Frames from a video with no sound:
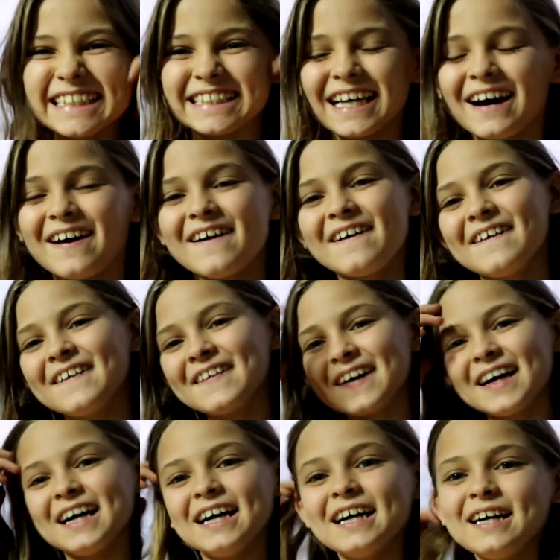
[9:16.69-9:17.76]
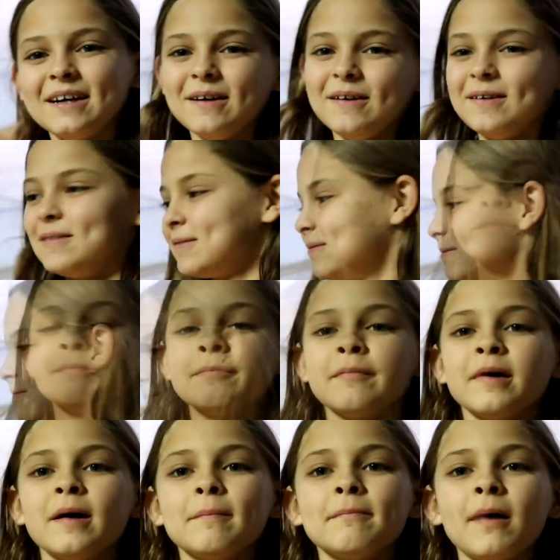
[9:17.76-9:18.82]
so...
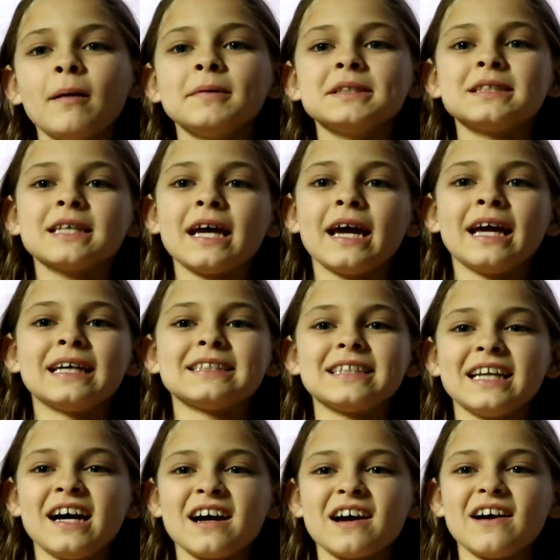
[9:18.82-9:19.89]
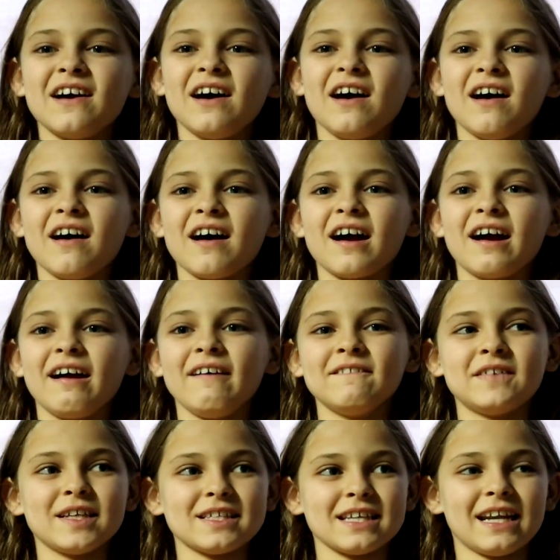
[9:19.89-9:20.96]
Mommy's aunt and uncle are
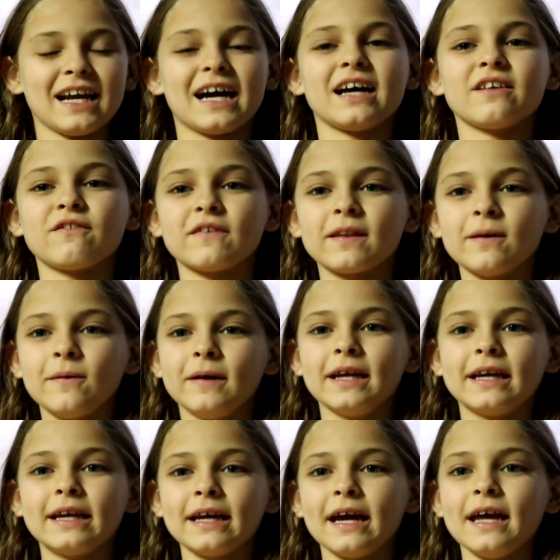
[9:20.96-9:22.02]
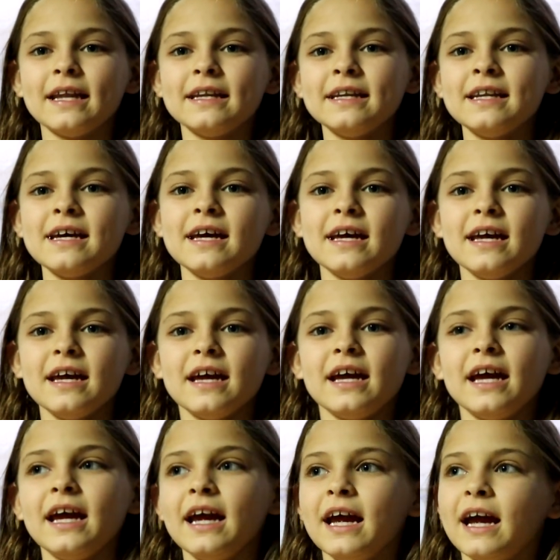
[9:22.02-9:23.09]
visiting us for the weekend
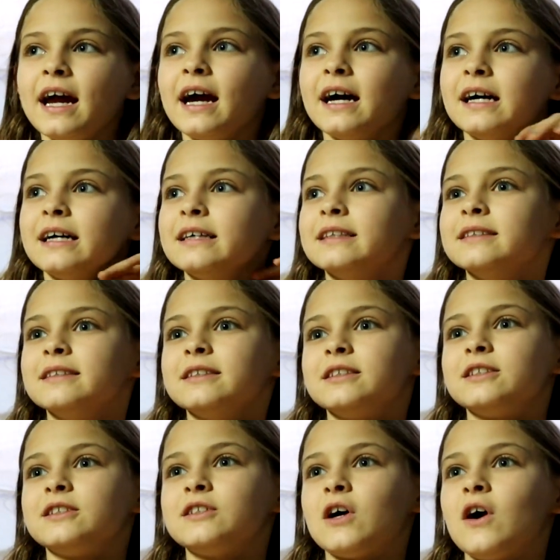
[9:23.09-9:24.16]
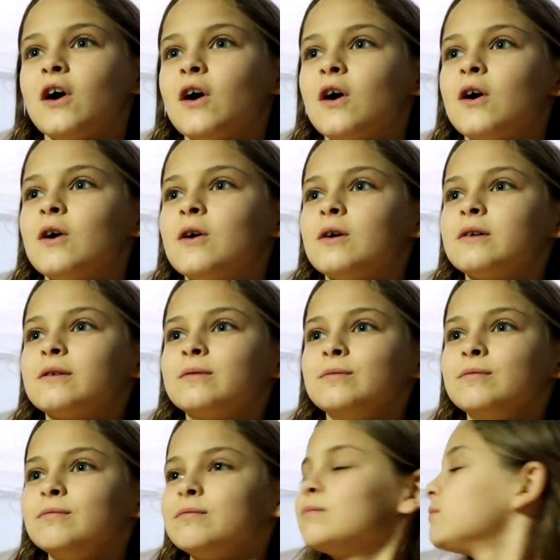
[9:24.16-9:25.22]
and so,
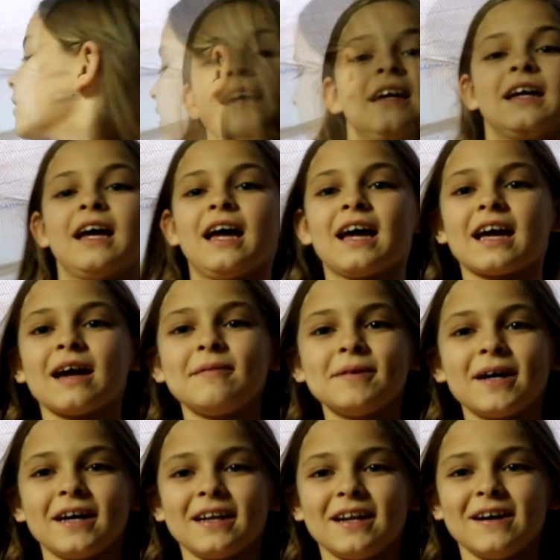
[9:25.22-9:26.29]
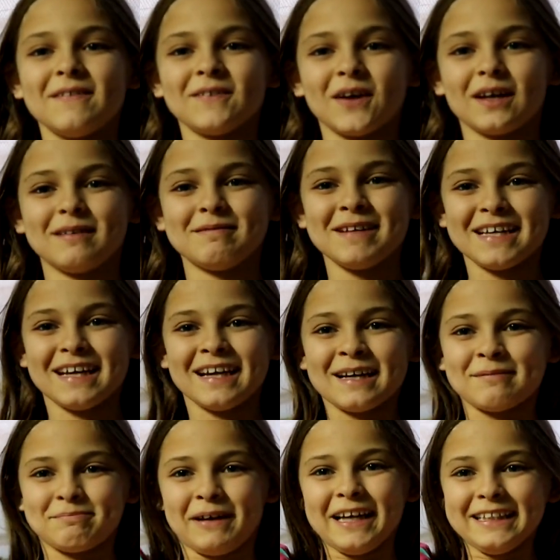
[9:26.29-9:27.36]
come on over and meet
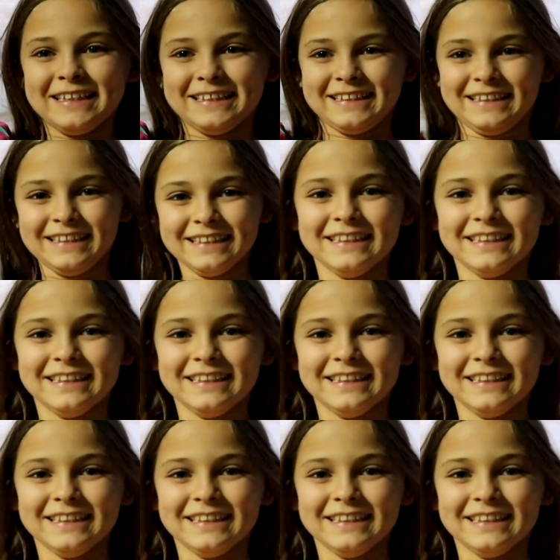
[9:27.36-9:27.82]
Aunt Penny.